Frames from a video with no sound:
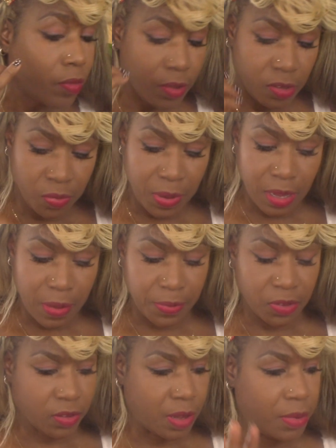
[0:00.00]
this makeup
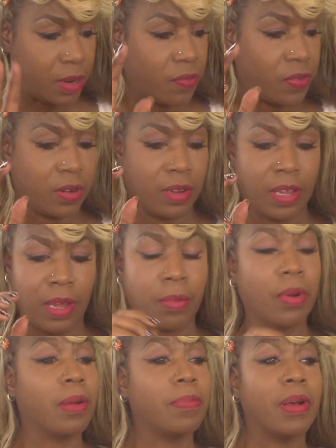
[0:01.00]
is coming off on
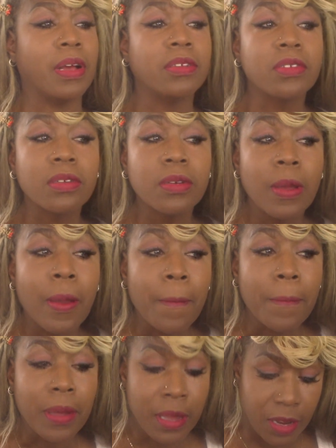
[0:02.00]
camera, but
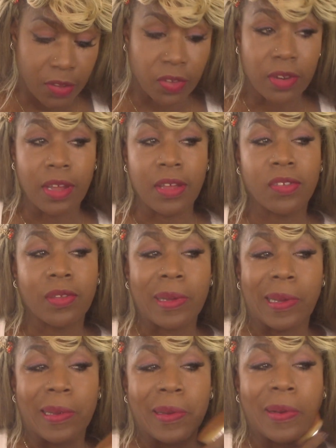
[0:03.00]
it is a nice
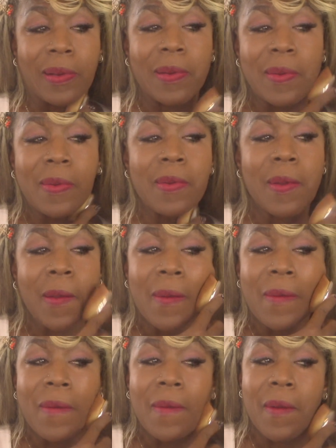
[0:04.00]
color.
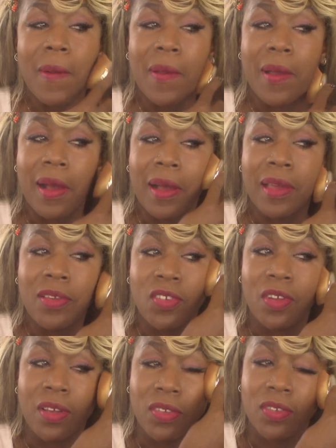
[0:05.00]
I
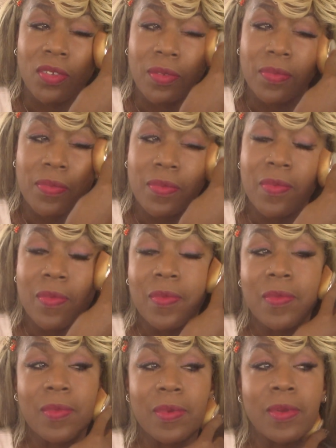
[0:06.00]
just
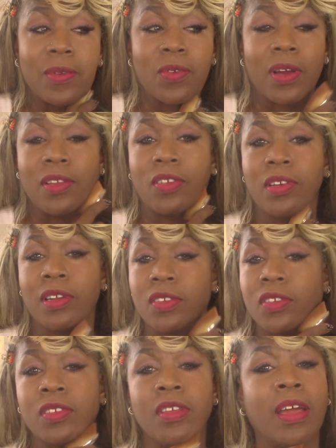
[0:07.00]
trying to look
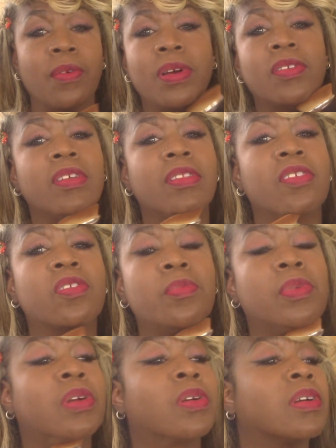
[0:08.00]
sideways at this
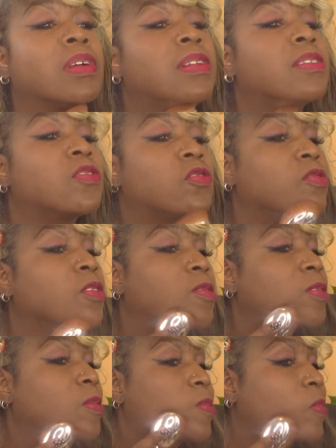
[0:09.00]
mirror, and it's
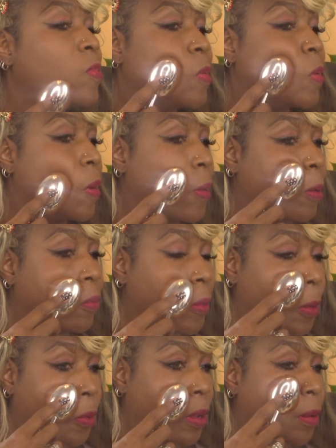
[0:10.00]
just, I guess
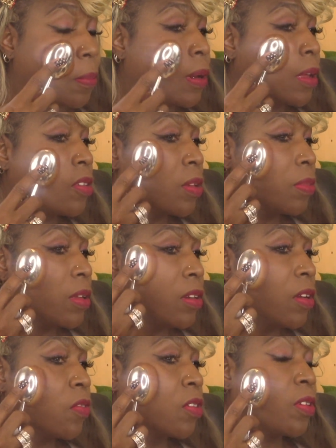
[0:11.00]
when you're trying to apply something
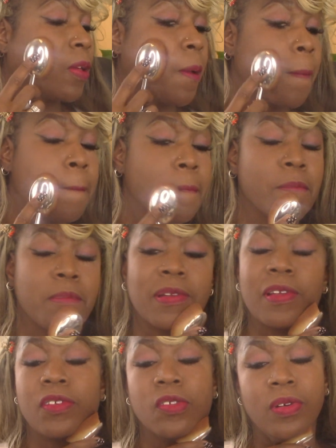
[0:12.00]
differently.
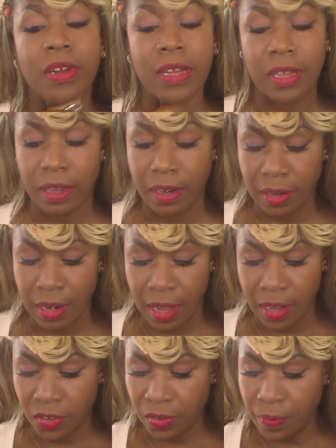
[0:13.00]
But I do like it a
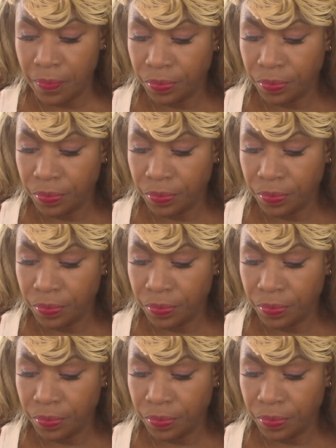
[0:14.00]
lot.